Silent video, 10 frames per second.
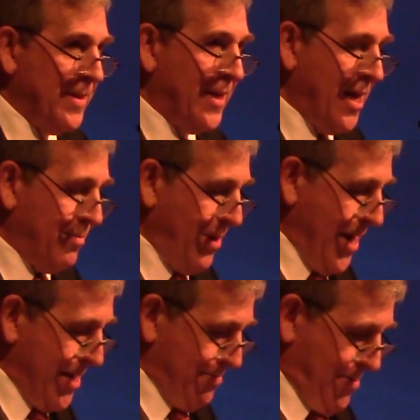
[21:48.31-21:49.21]
Again,
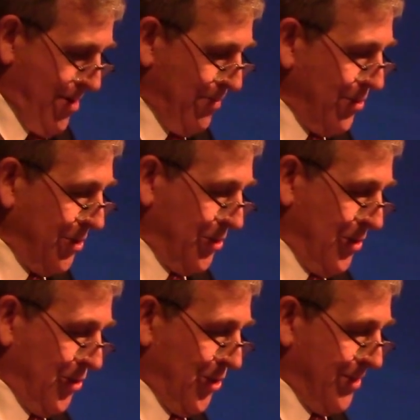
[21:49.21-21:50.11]
my humble
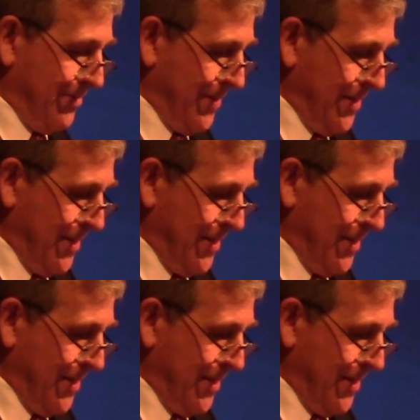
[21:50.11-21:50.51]
assertion